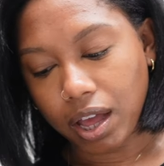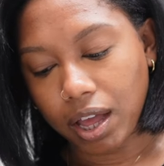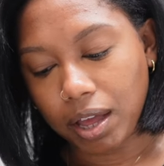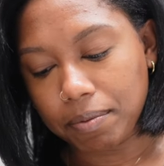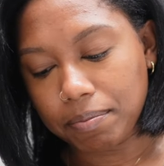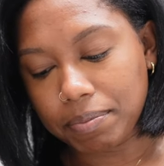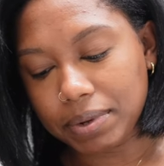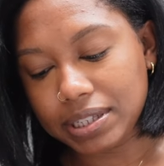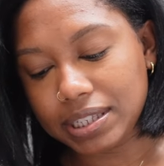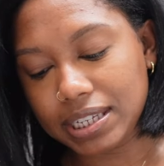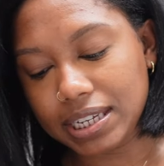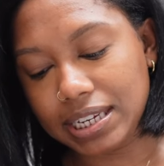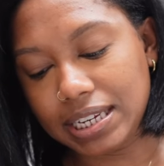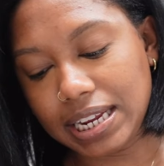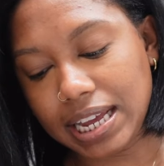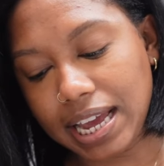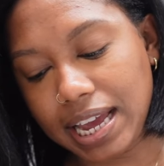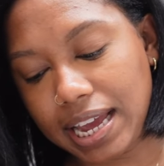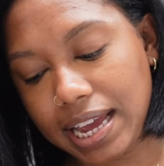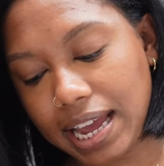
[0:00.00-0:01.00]
But
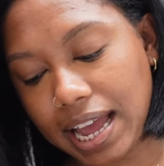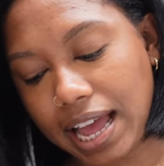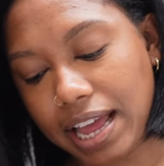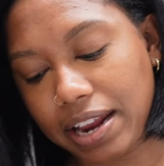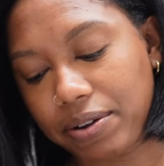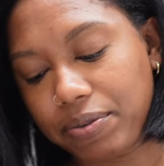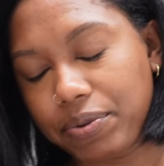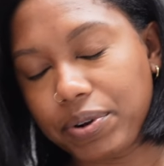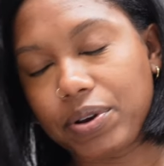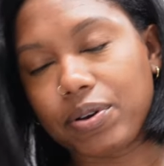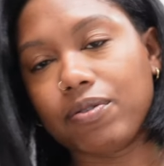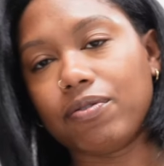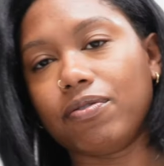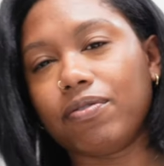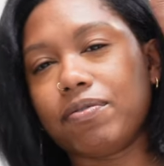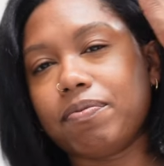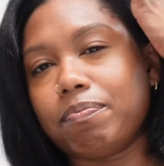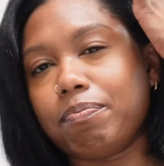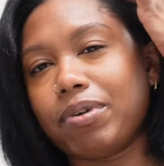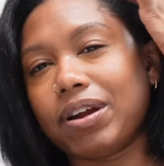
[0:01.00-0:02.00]
today, I don't know
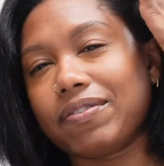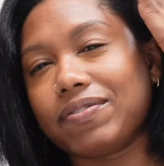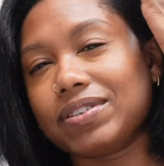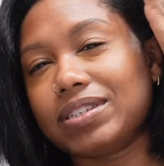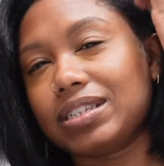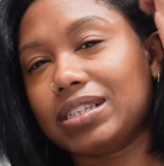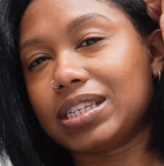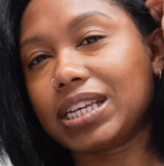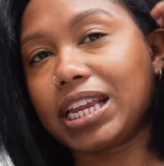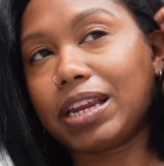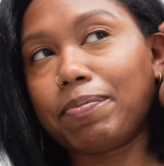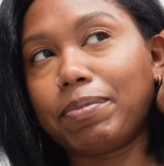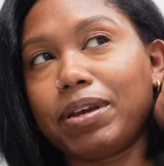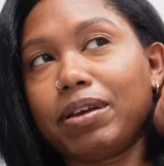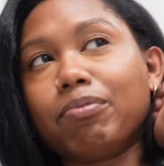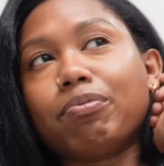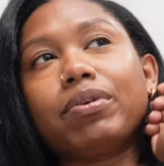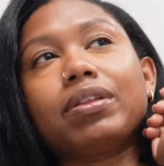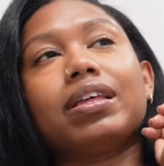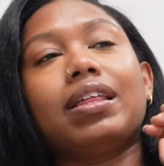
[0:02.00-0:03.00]
if breakfast is going to
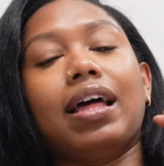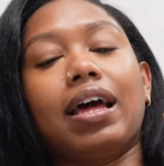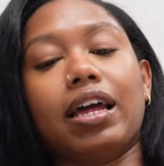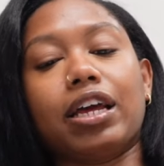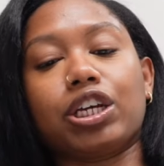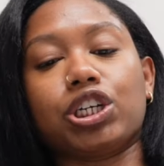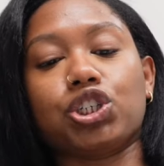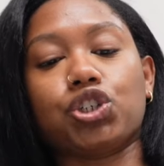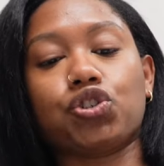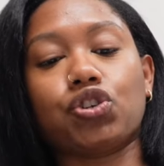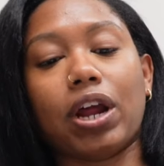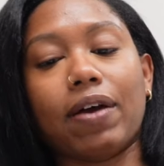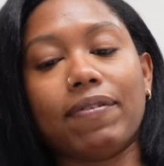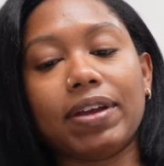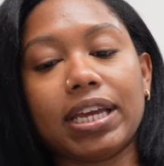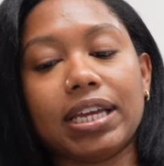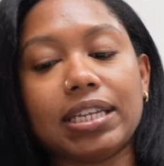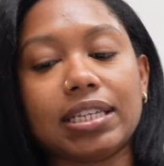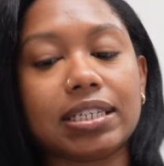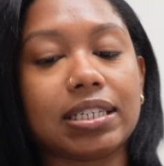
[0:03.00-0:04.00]
be really that
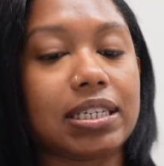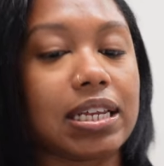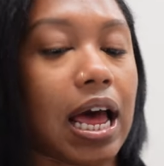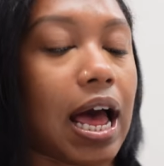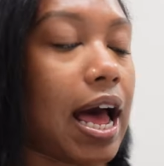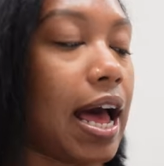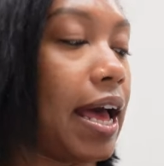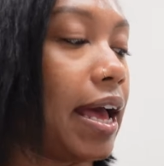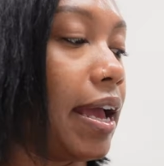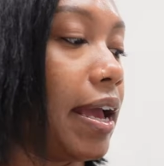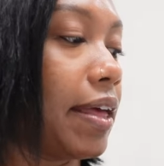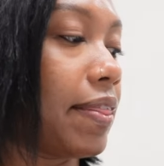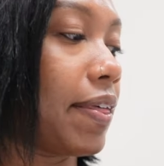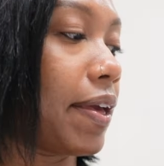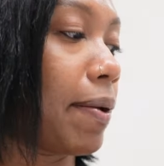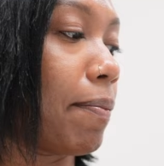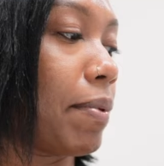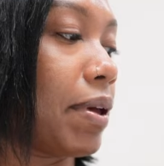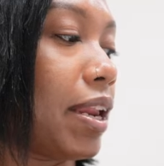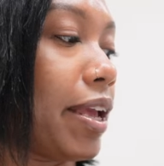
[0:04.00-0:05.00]
extravagant. I
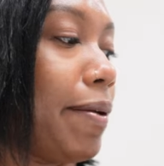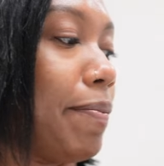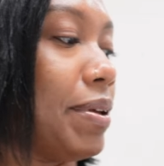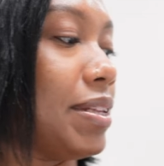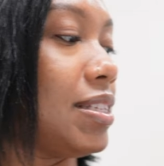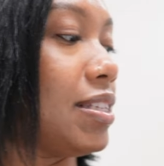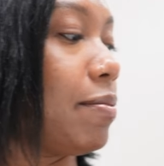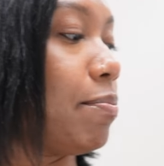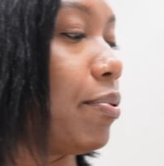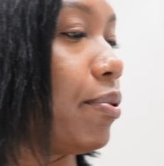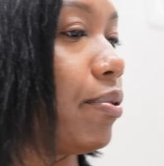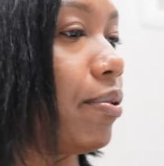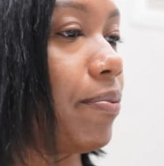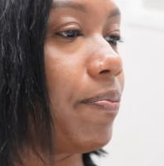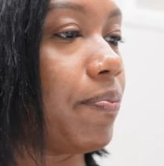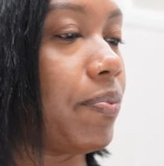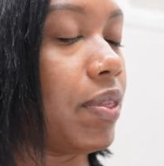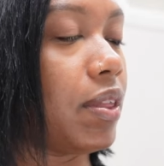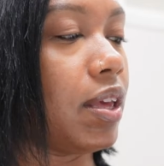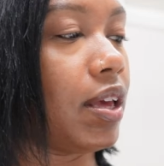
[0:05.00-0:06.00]
think I'm going to keep it simple
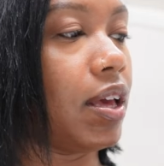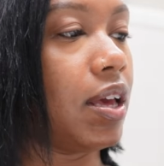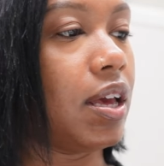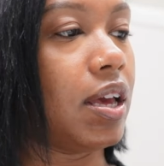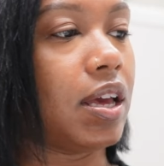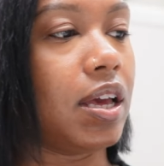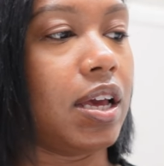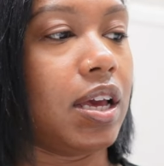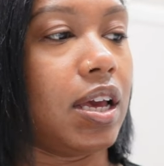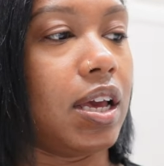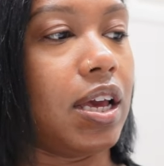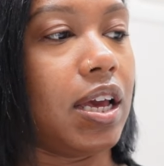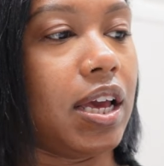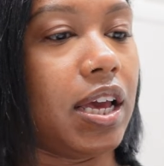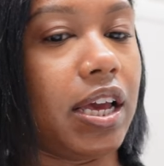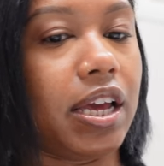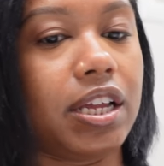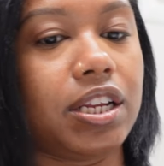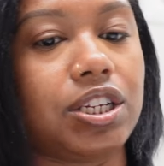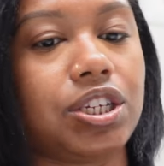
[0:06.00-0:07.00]

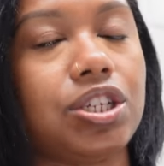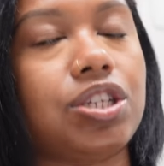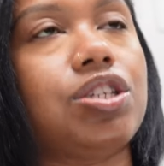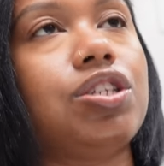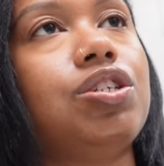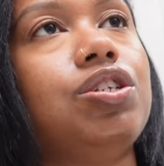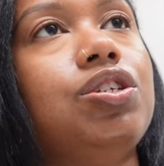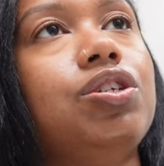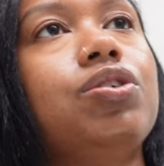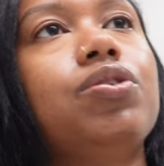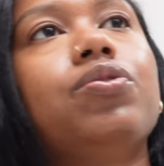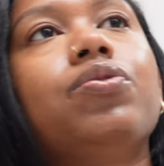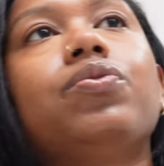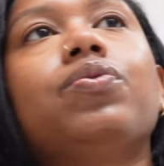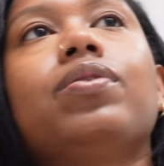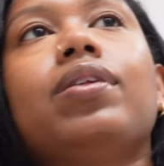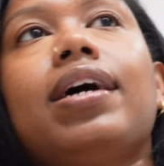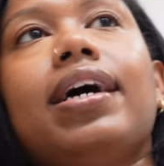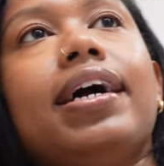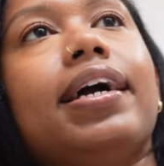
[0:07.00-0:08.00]
and just do
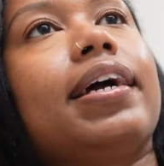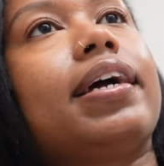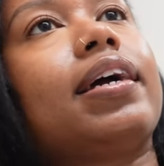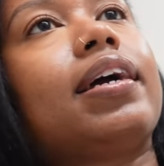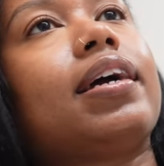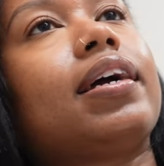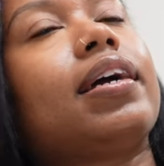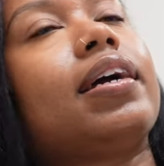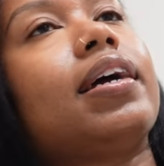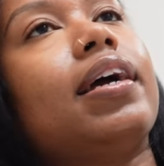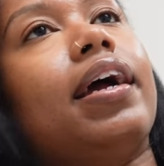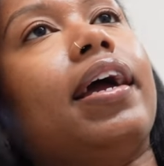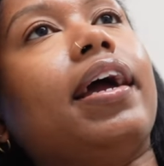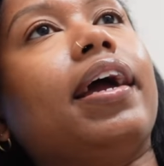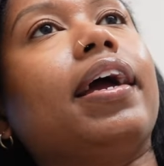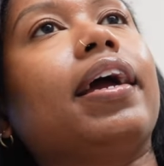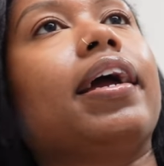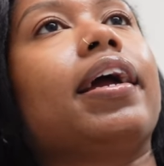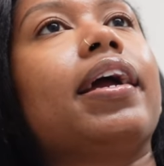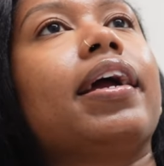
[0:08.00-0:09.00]
like
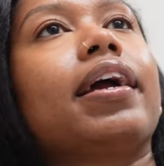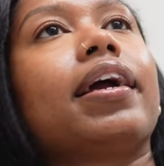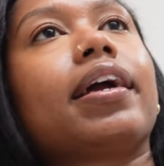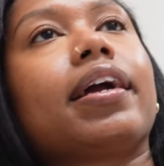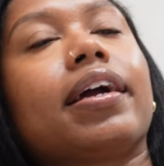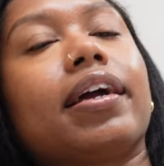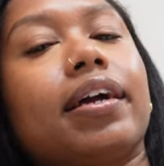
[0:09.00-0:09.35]
a